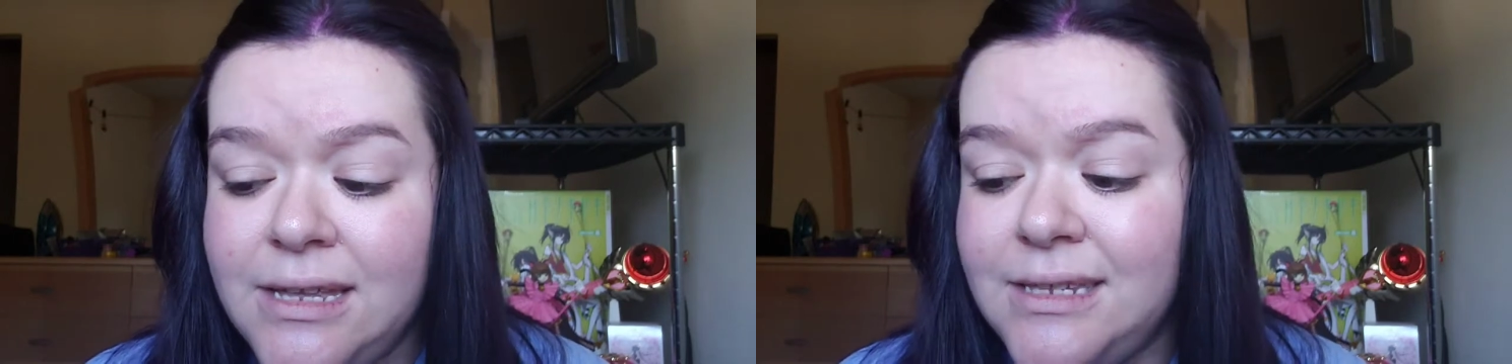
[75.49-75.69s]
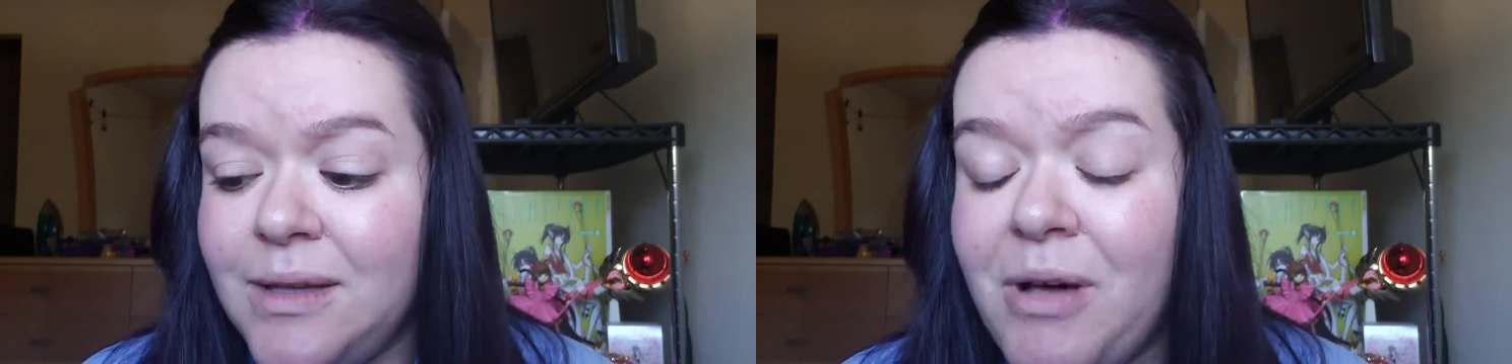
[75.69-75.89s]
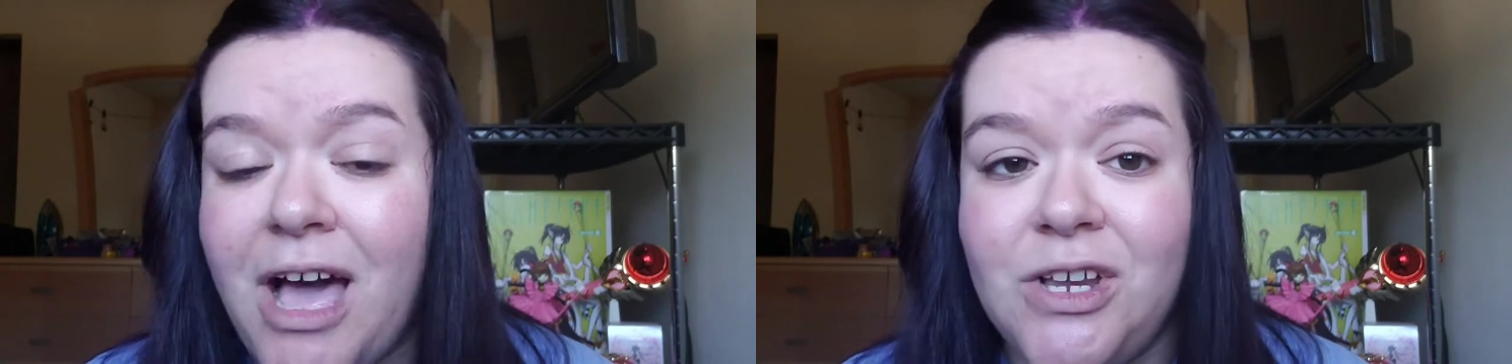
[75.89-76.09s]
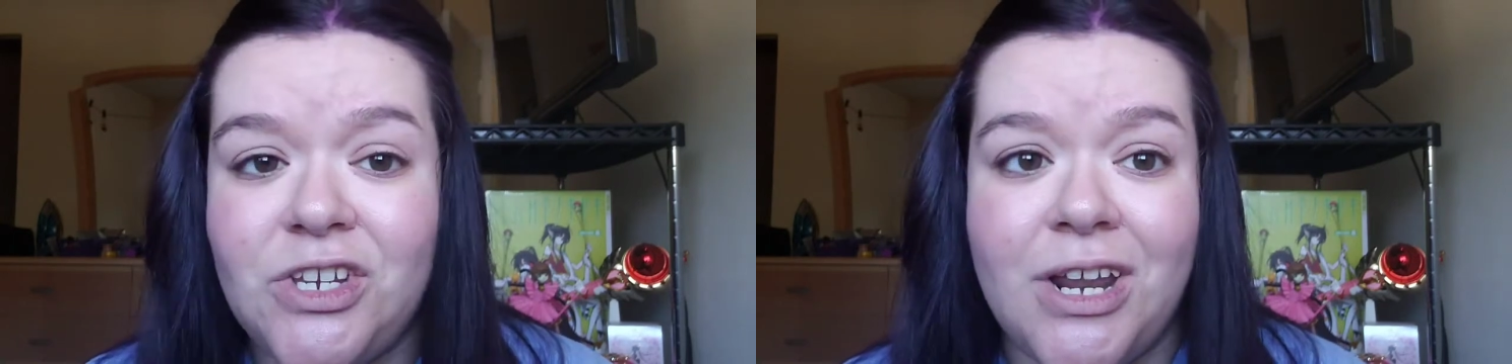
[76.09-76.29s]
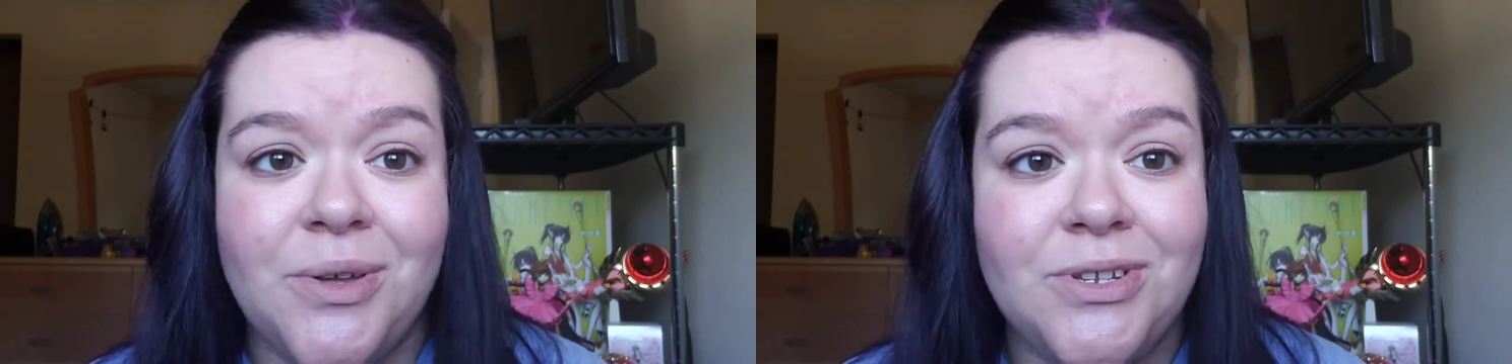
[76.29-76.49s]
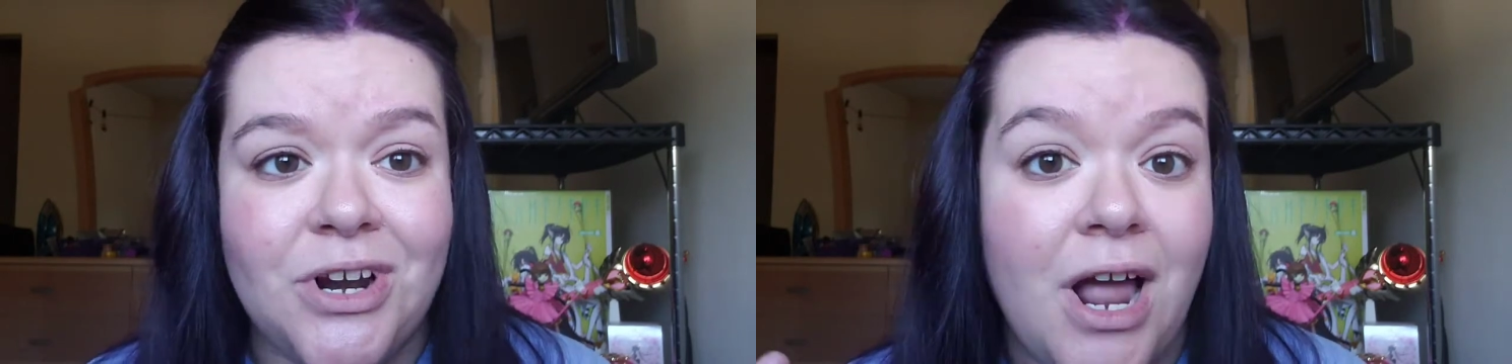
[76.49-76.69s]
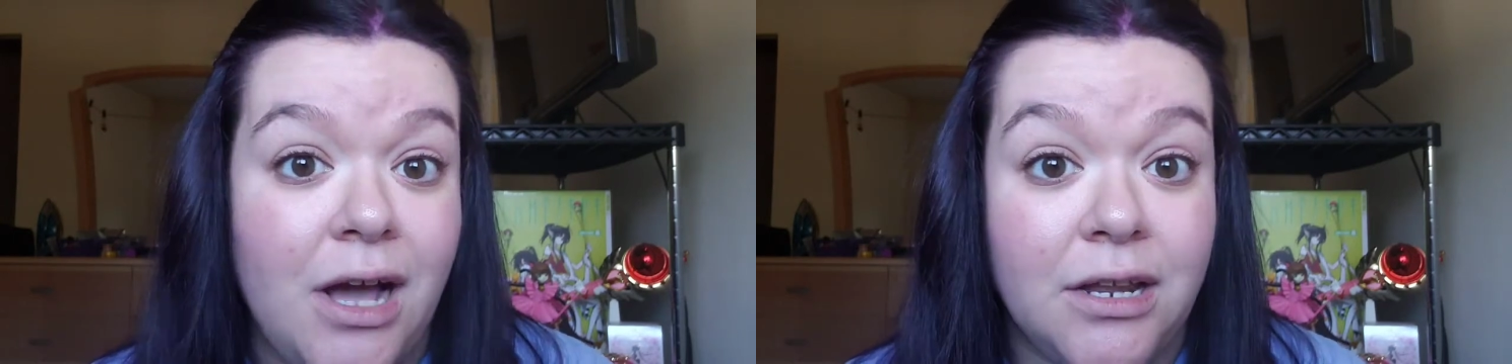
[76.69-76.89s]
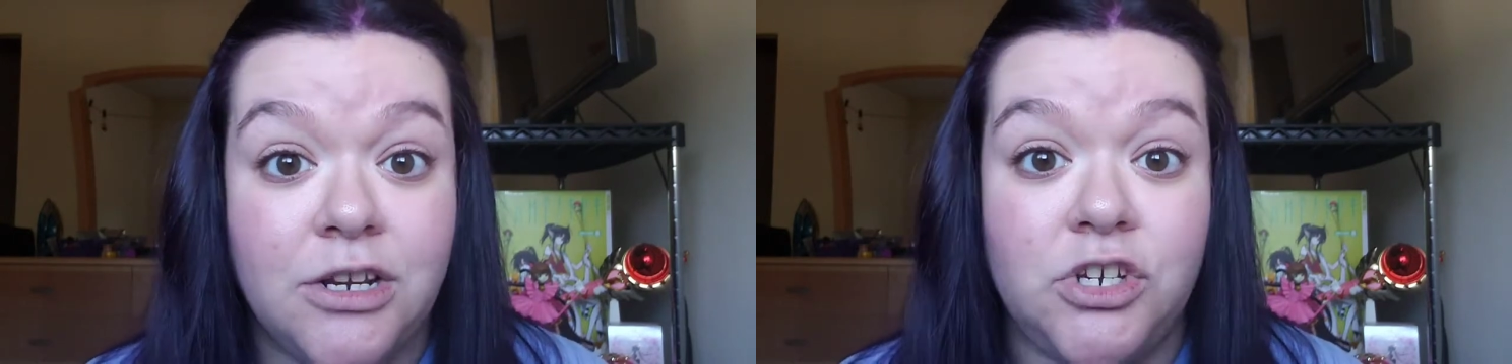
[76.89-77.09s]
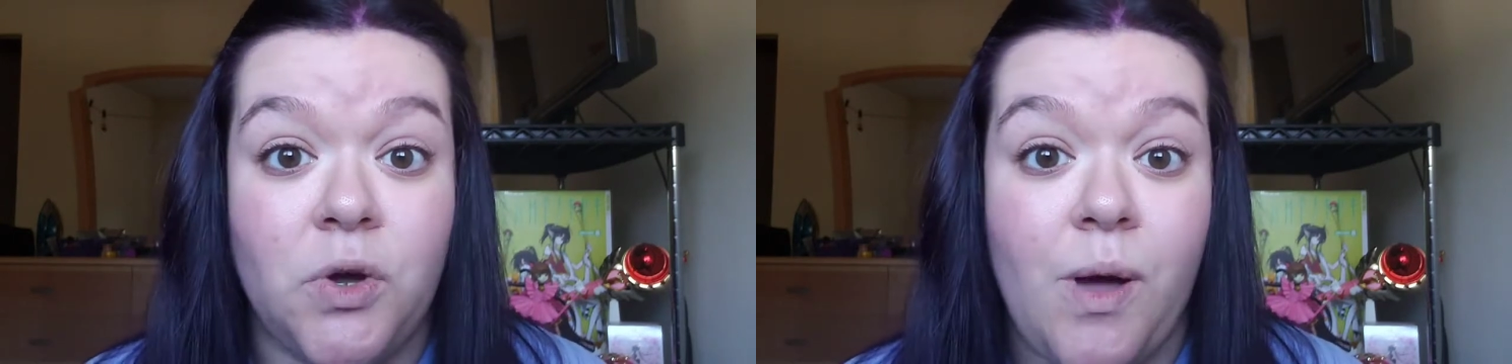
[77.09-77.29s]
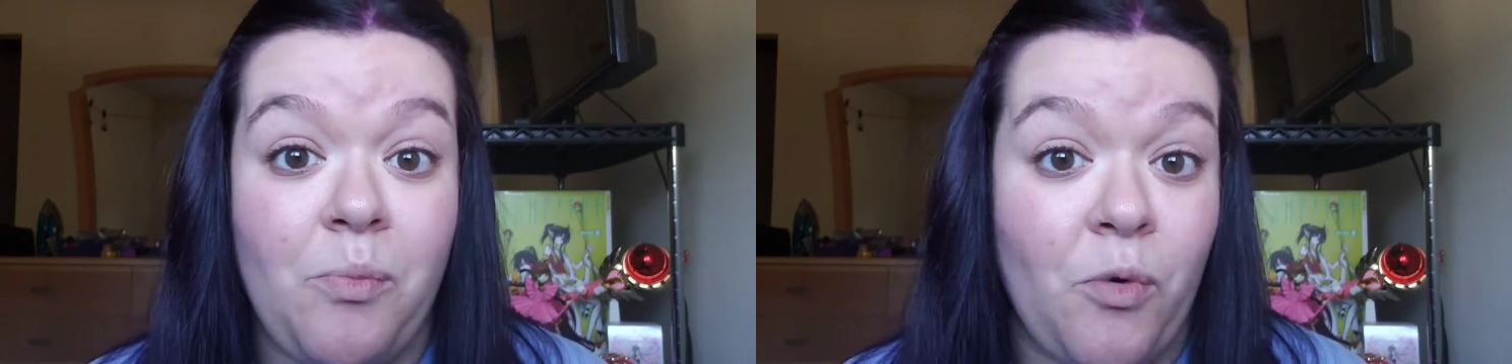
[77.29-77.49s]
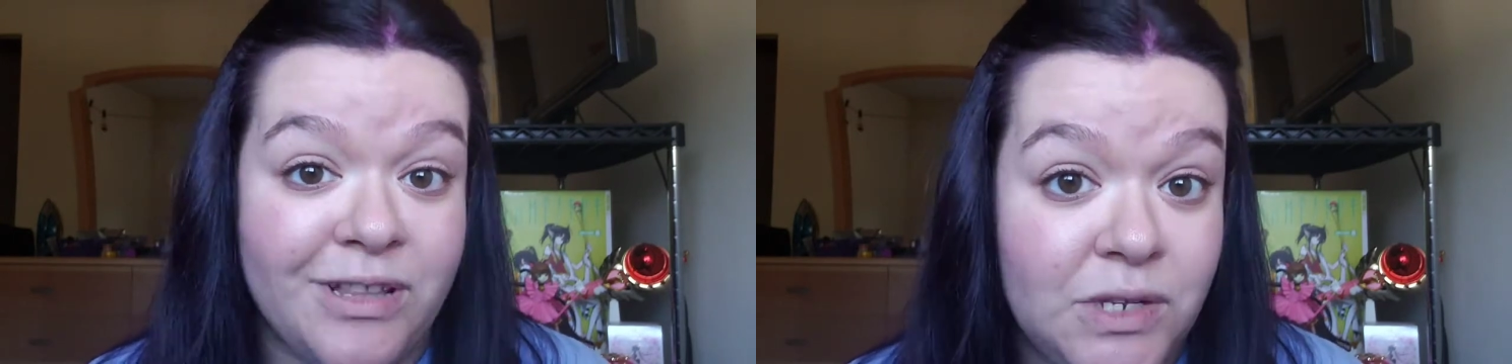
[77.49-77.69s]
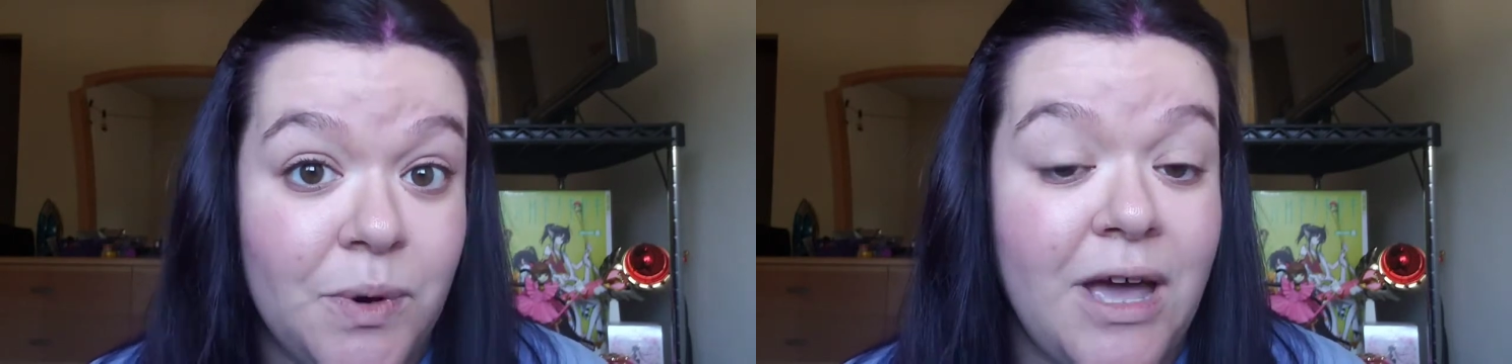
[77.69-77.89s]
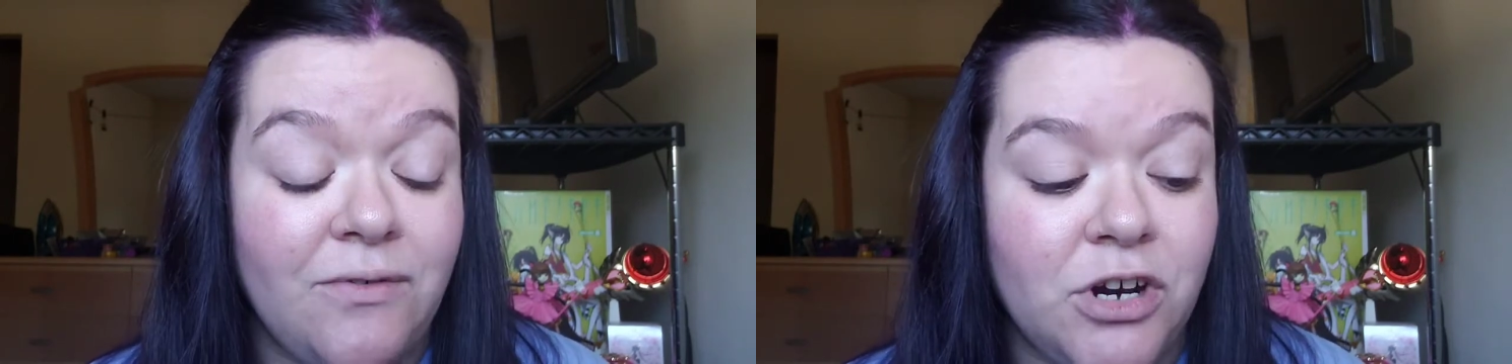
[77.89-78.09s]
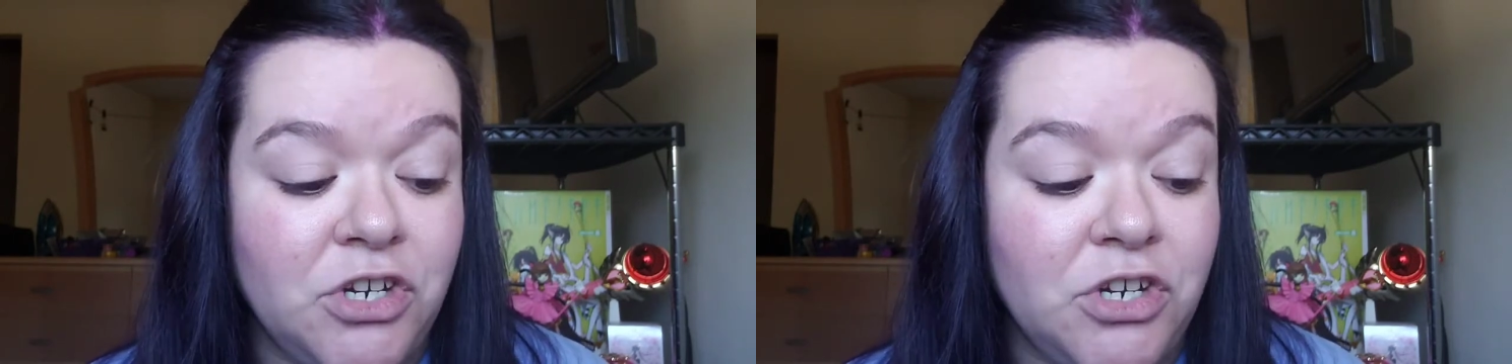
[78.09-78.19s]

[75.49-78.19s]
some eyeshadows are not going to show up whatsoever,